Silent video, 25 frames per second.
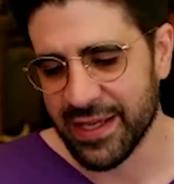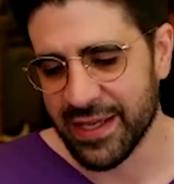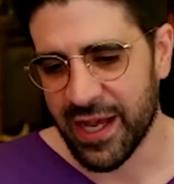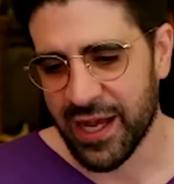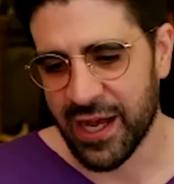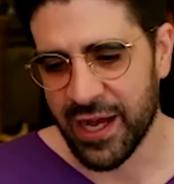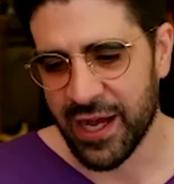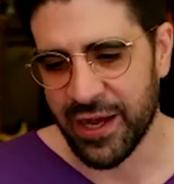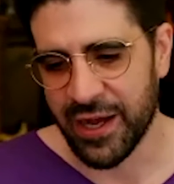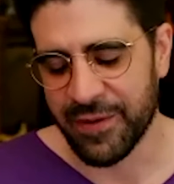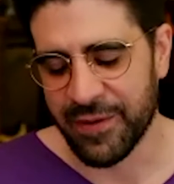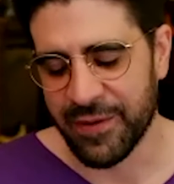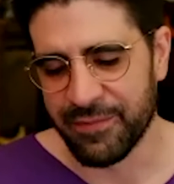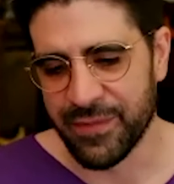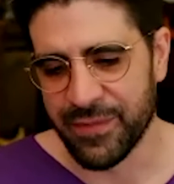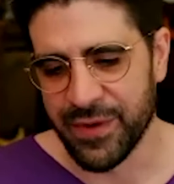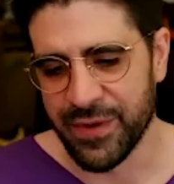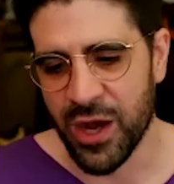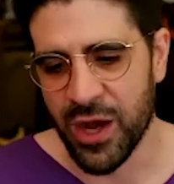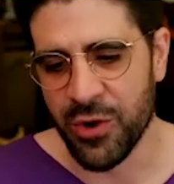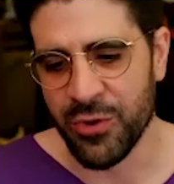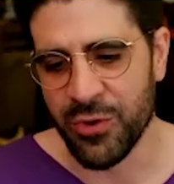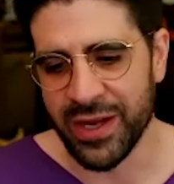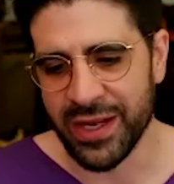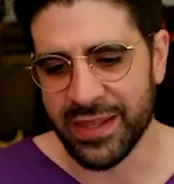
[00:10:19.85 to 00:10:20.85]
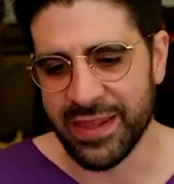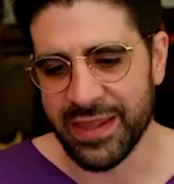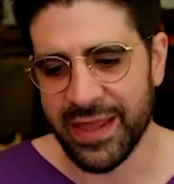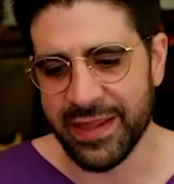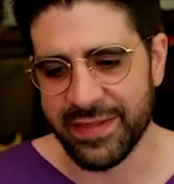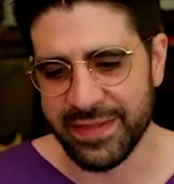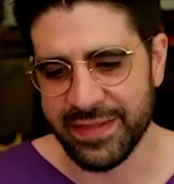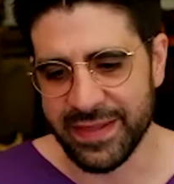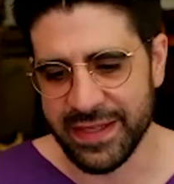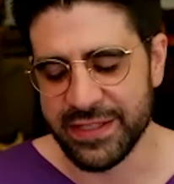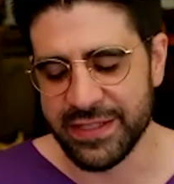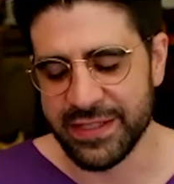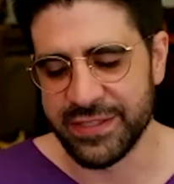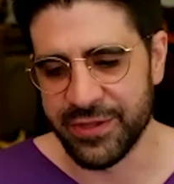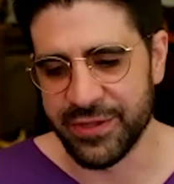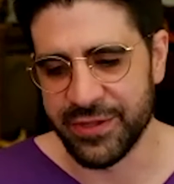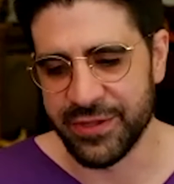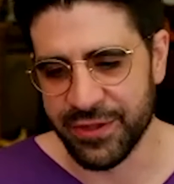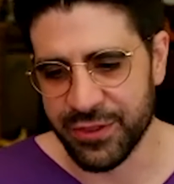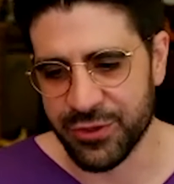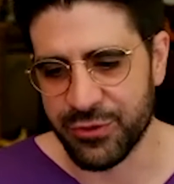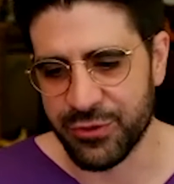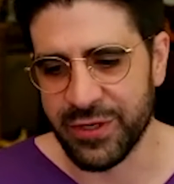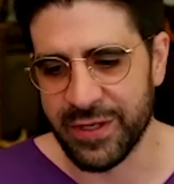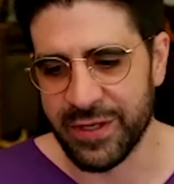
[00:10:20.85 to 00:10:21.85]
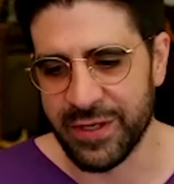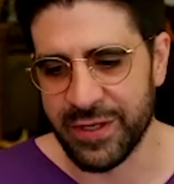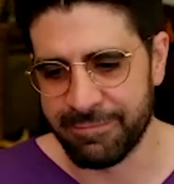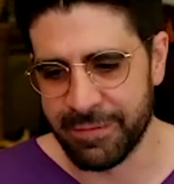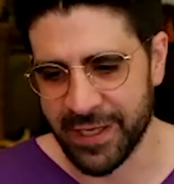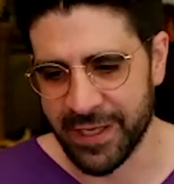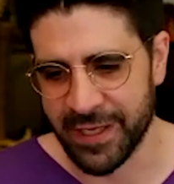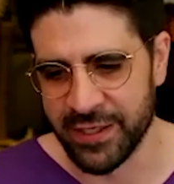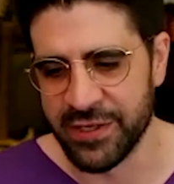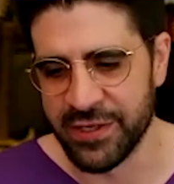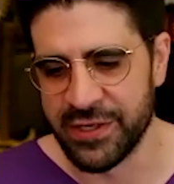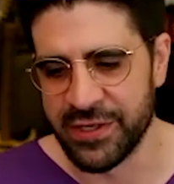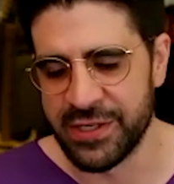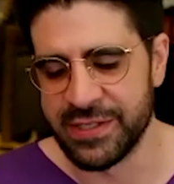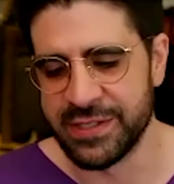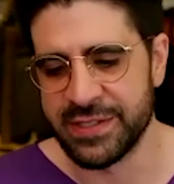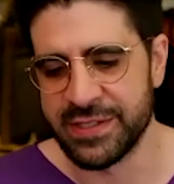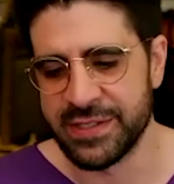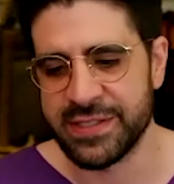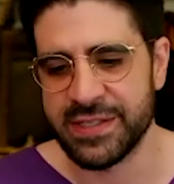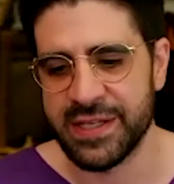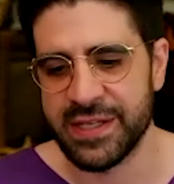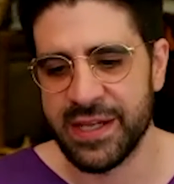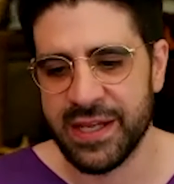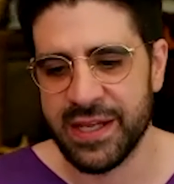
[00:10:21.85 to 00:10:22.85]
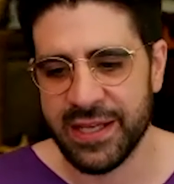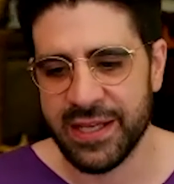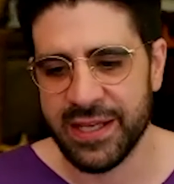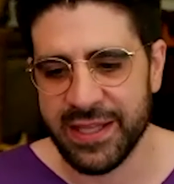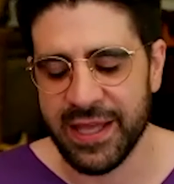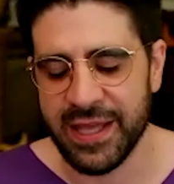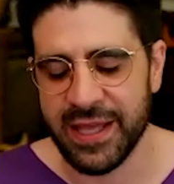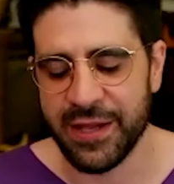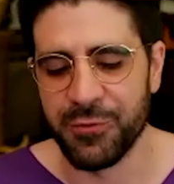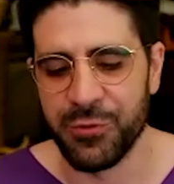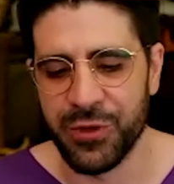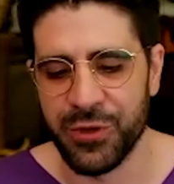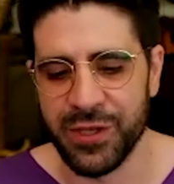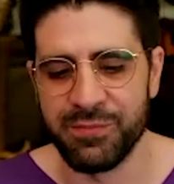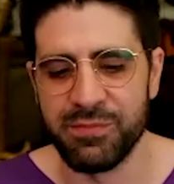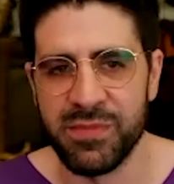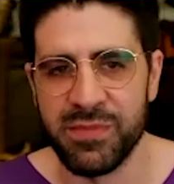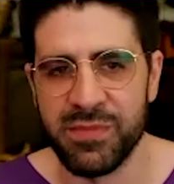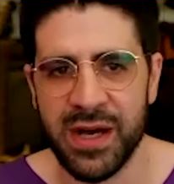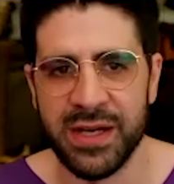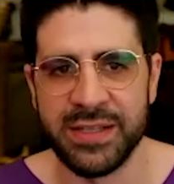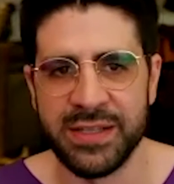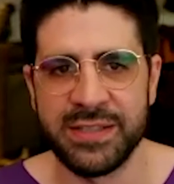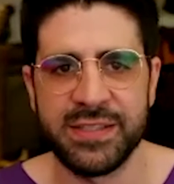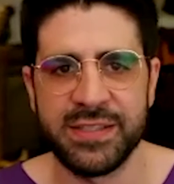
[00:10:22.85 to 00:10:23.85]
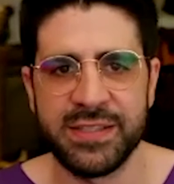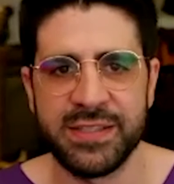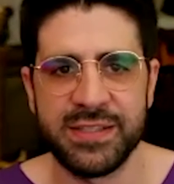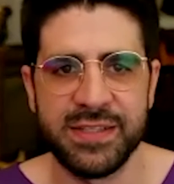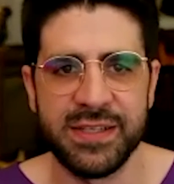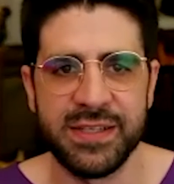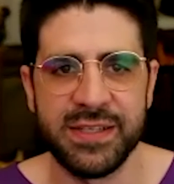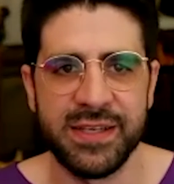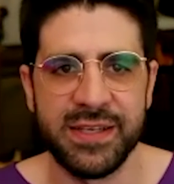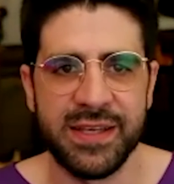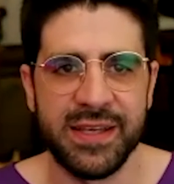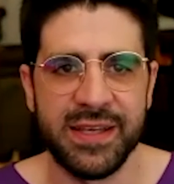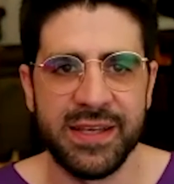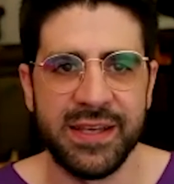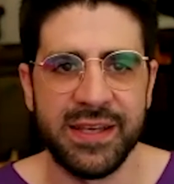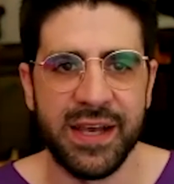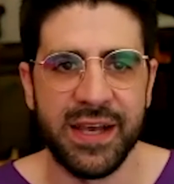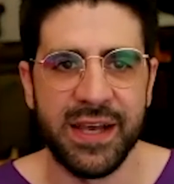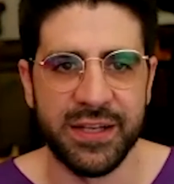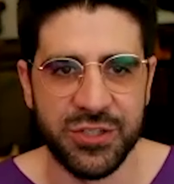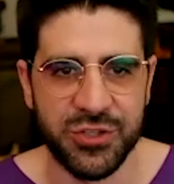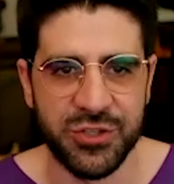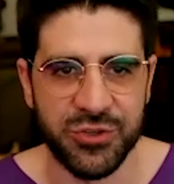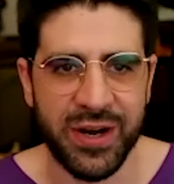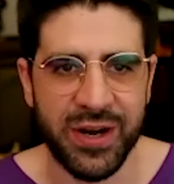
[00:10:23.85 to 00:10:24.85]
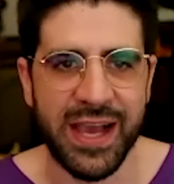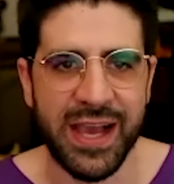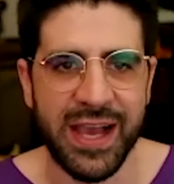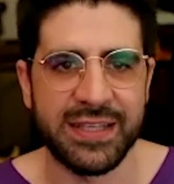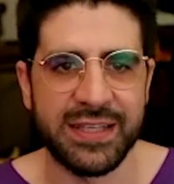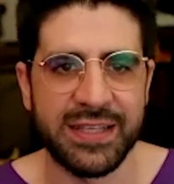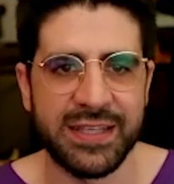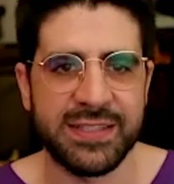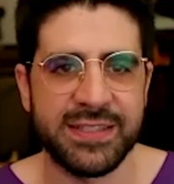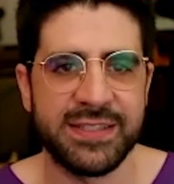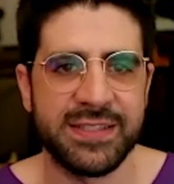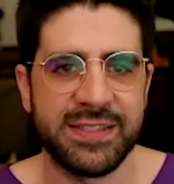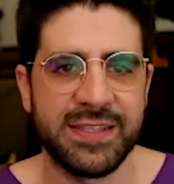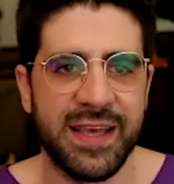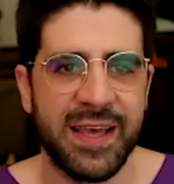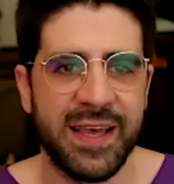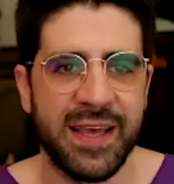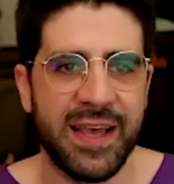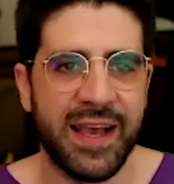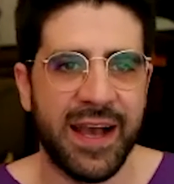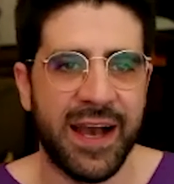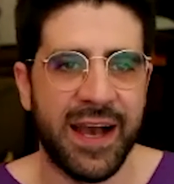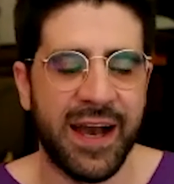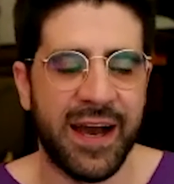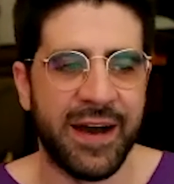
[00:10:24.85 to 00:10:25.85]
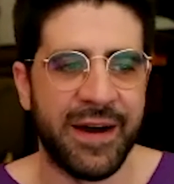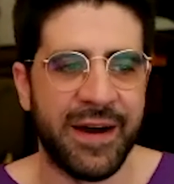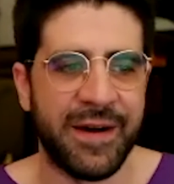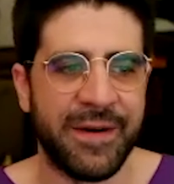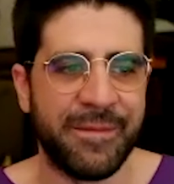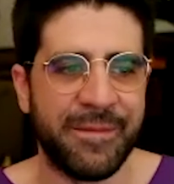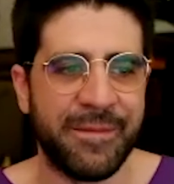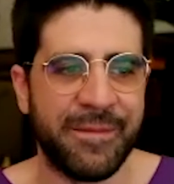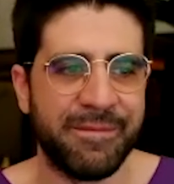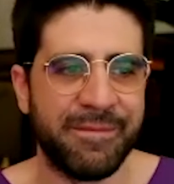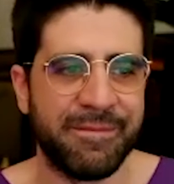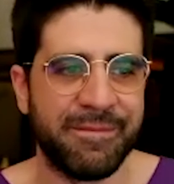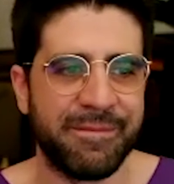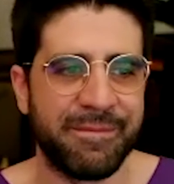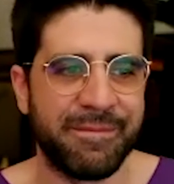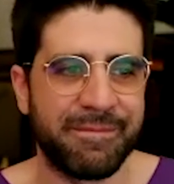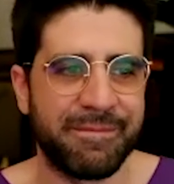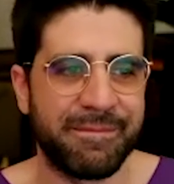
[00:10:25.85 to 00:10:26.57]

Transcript: um, knowing that these are the three pillars that we must address. Um,